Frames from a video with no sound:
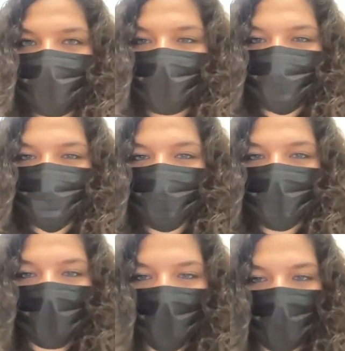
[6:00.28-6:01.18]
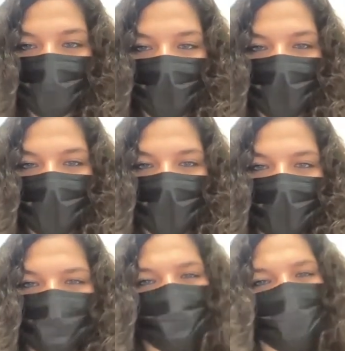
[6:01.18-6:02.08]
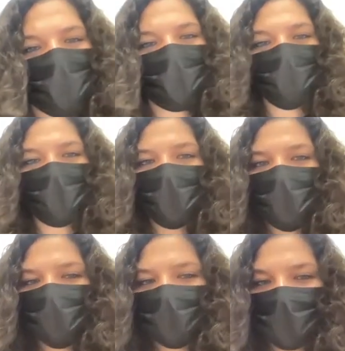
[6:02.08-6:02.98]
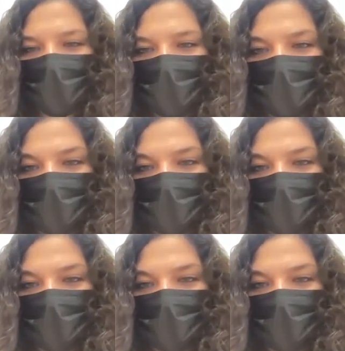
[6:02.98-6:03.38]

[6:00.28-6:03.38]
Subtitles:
that should be all. Is it okay if I come back?